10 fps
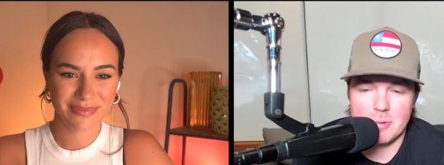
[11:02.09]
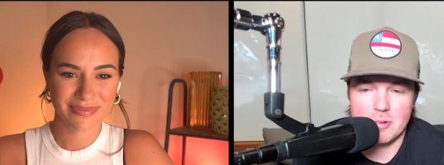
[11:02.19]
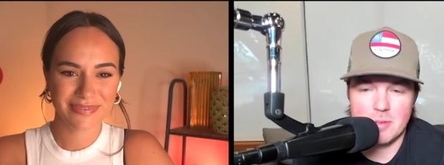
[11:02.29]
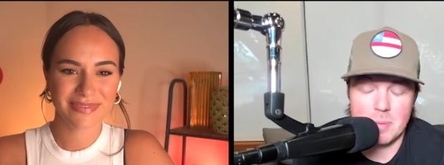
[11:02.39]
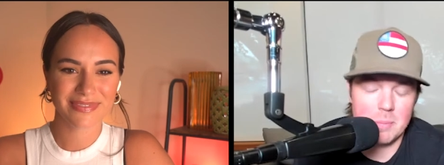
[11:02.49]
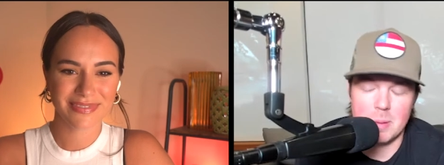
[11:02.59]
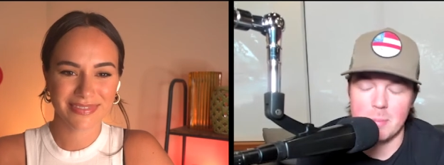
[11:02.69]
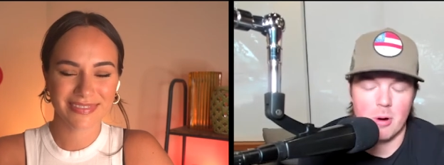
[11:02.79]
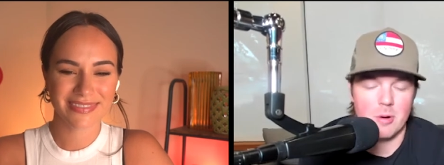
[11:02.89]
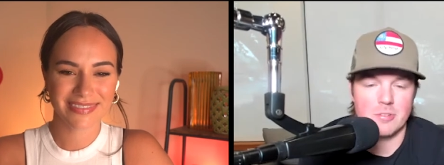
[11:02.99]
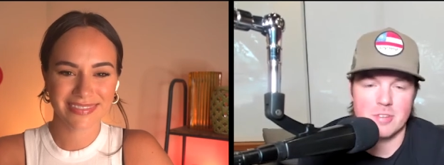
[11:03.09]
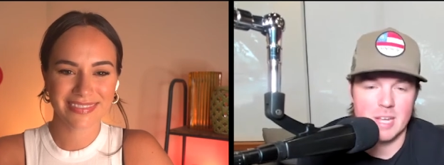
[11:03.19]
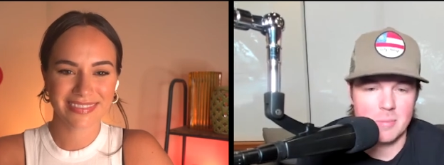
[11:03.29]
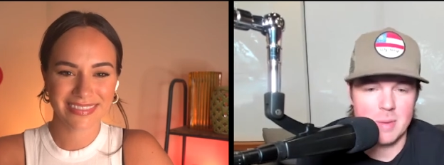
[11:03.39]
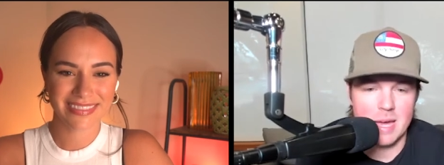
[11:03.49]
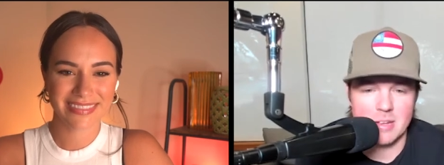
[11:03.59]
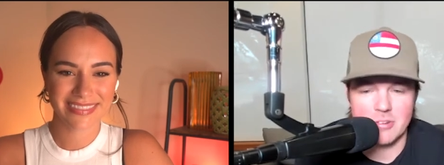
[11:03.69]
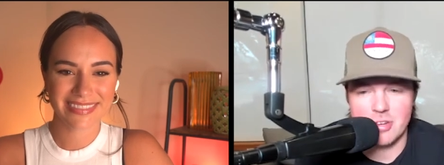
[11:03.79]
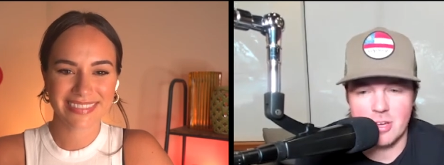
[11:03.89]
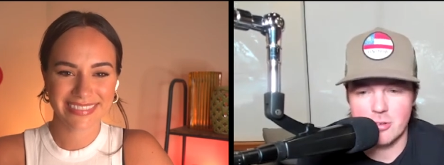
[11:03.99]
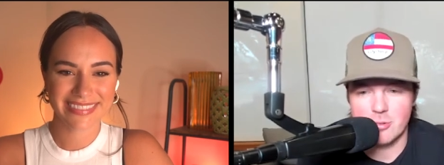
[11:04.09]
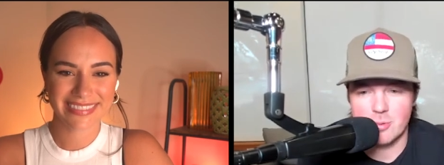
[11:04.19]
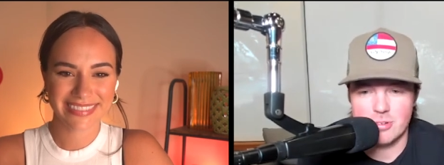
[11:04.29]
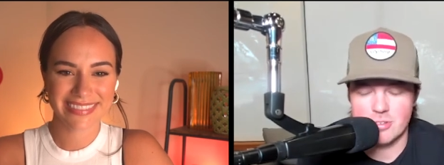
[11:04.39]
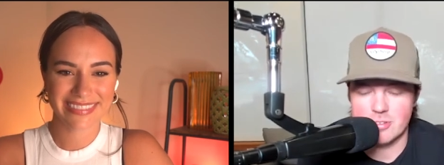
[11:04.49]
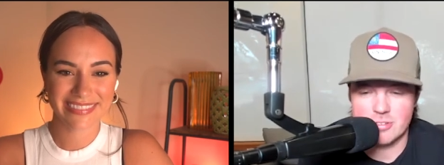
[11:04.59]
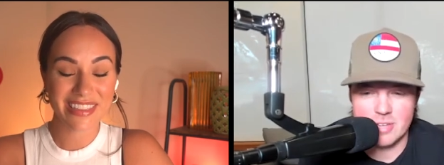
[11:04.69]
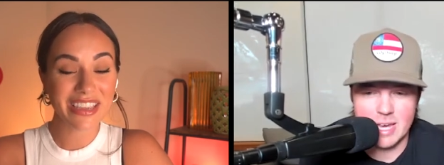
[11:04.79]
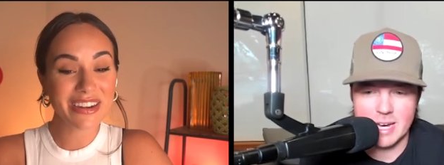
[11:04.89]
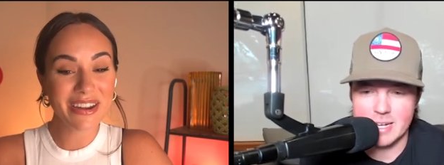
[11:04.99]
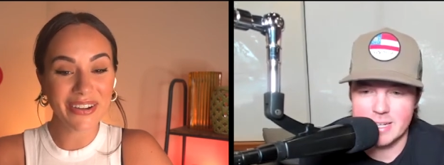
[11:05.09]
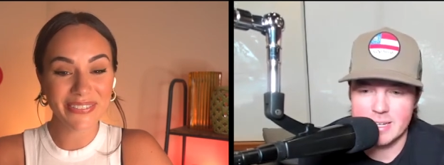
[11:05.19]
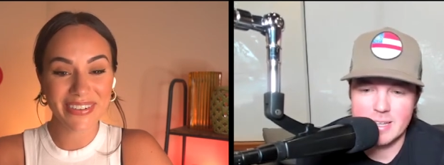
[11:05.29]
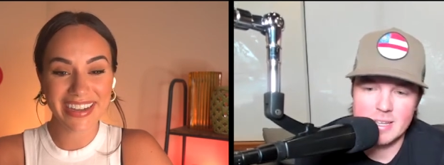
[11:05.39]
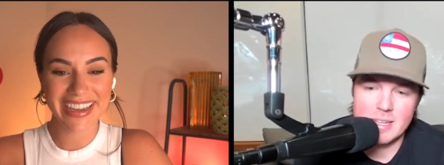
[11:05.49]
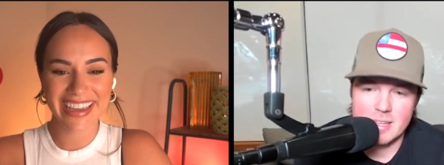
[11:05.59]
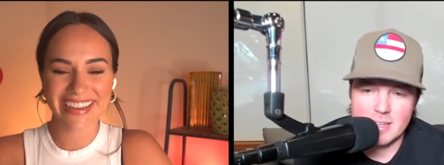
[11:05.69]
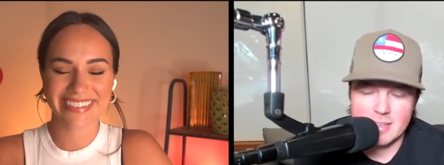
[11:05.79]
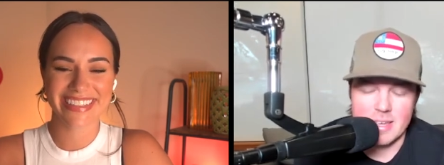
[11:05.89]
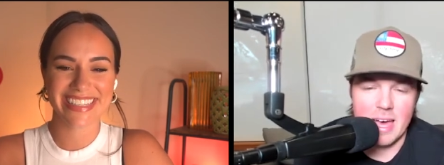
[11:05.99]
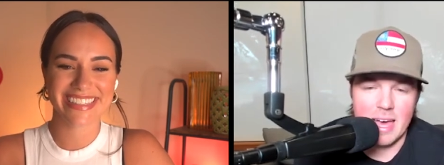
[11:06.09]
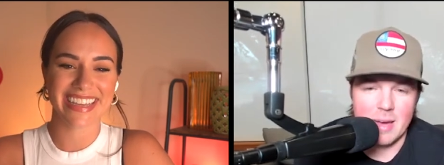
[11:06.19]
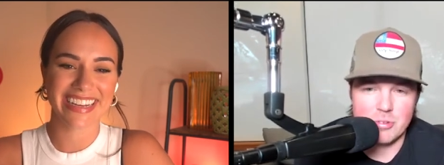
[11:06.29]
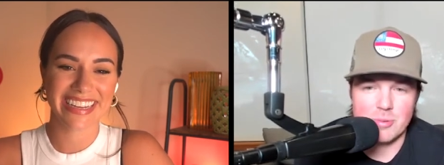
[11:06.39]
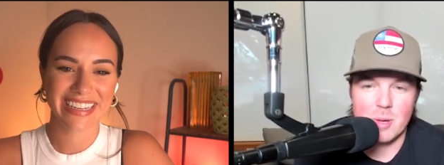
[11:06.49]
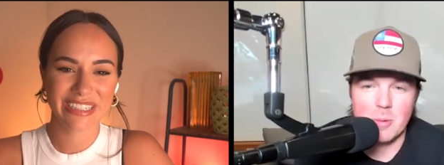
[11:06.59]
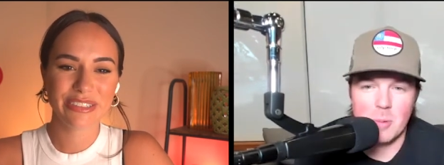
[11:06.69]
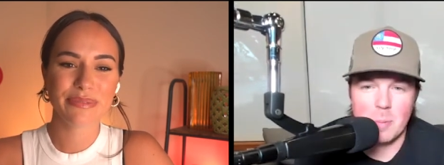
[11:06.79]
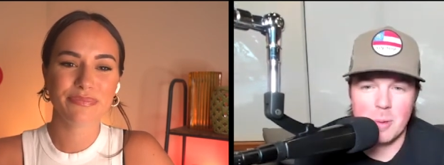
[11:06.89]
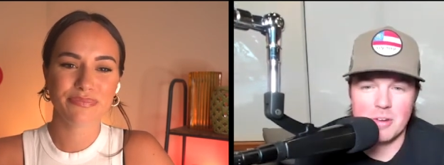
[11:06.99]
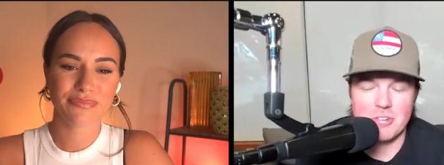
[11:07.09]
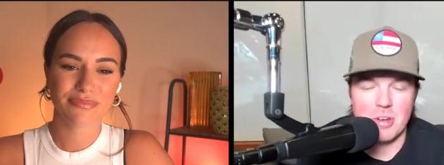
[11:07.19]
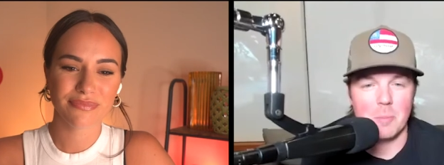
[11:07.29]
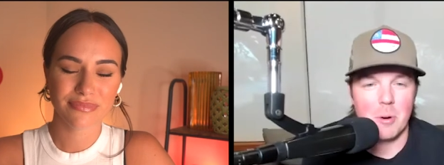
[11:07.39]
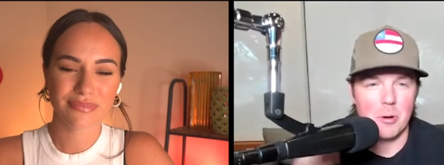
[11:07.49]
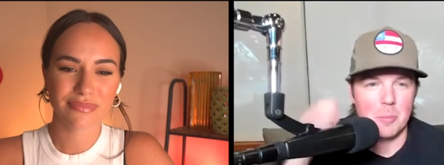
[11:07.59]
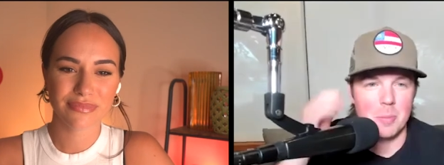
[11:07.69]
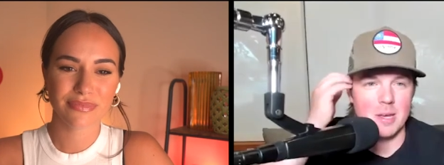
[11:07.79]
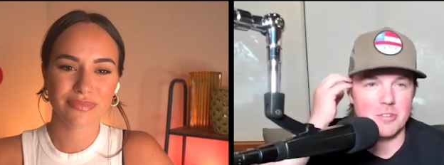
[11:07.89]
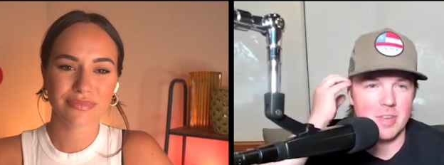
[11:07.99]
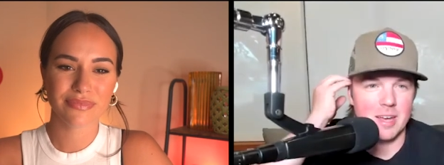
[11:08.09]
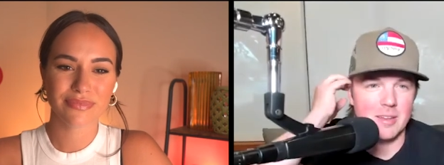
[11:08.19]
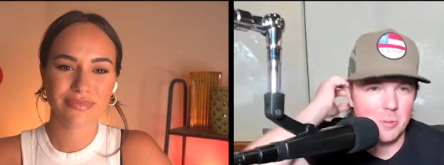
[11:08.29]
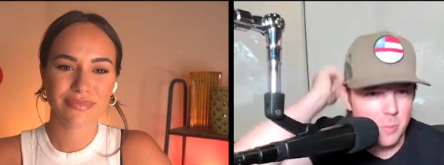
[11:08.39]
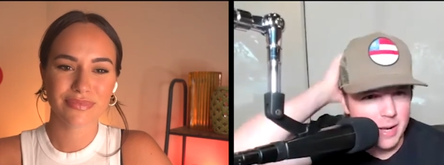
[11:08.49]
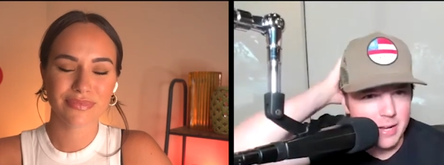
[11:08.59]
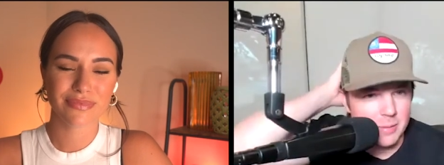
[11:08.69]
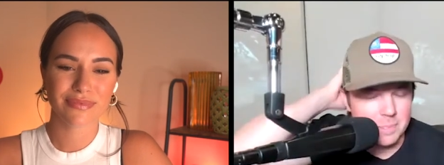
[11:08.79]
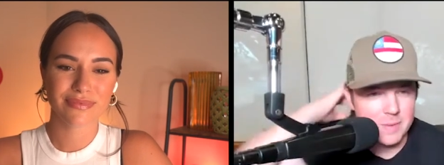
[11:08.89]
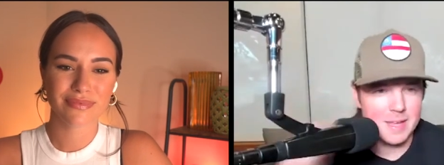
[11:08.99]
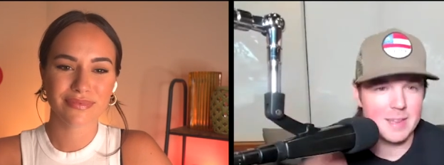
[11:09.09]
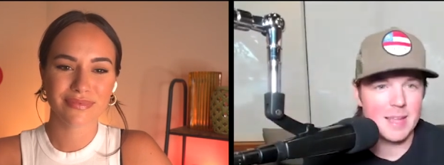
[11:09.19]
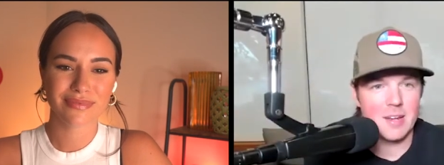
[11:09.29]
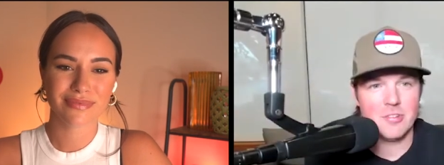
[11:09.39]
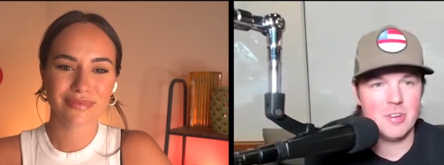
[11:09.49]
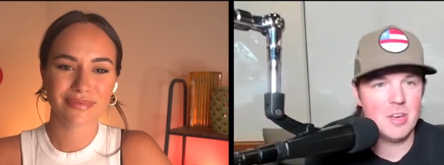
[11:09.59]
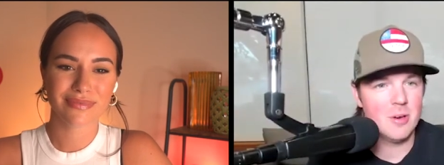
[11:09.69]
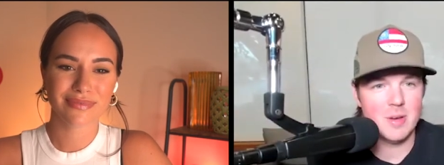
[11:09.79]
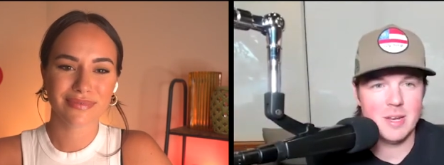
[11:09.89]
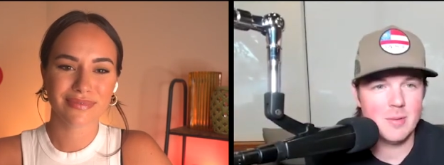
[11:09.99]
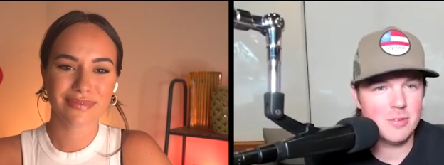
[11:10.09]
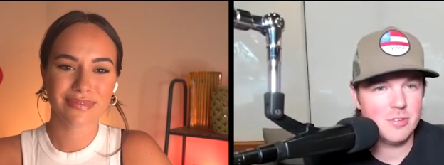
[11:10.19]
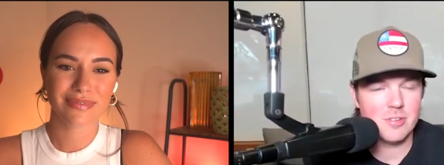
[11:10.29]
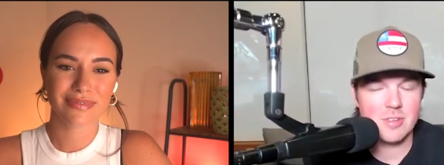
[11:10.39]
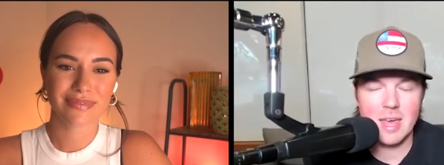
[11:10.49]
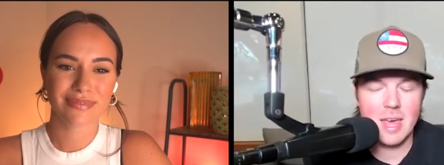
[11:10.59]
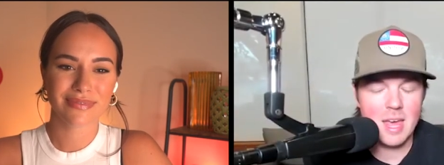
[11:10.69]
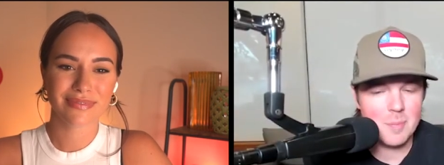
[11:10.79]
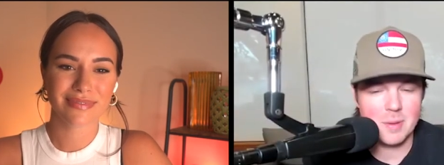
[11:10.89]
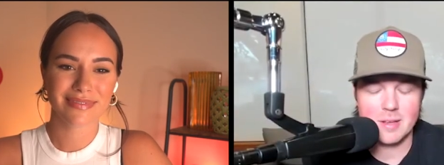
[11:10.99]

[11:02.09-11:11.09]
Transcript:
Speaker 1: are already singing it back at shows, which is insane.
Speaker 2: No way. Oh,
Speaker 1: yeah, insane. It was. We played a show in Myrtle Beach, like a little random headline show, and it was just epic.